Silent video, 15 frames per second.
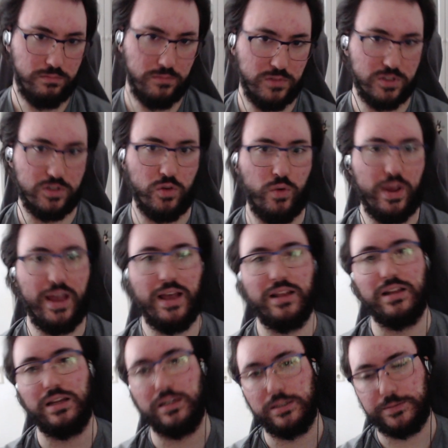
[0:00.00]
So we had
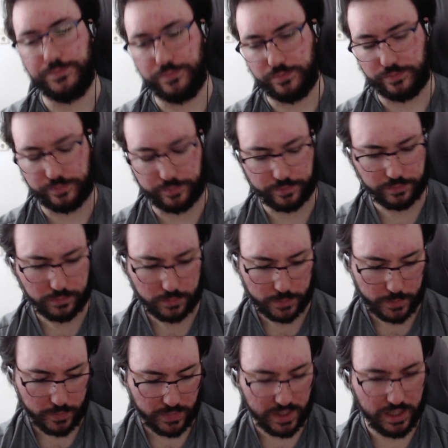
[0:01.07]
like
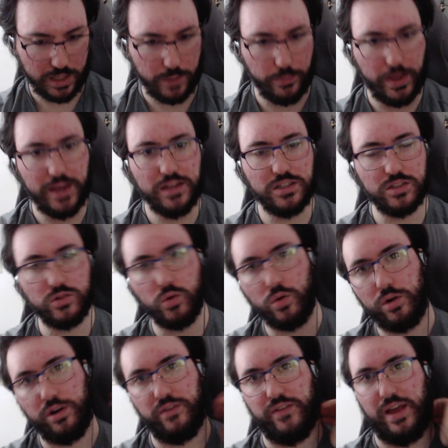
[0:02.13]
the main story
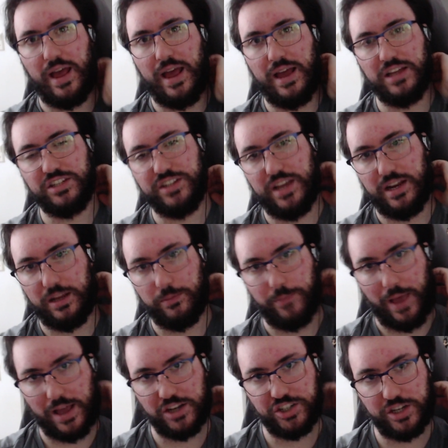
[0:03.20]
of Ash getting
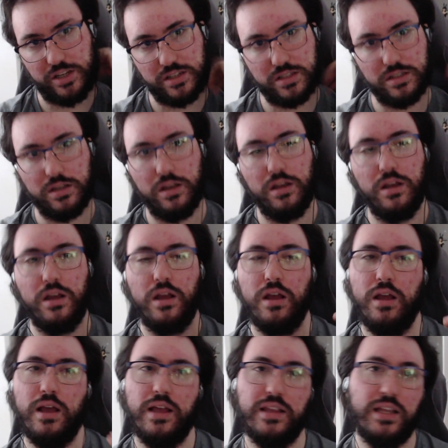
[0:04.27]
badges,
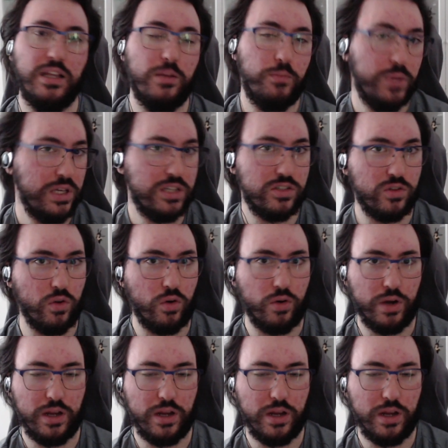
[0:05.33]
and then the B story,